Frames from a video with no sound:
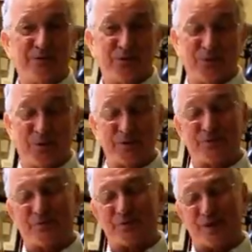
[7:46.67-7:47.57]

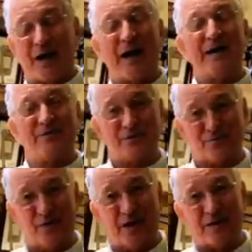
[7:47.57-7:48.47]
source to tie this
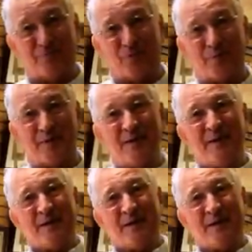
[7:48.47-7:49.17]
fly for me,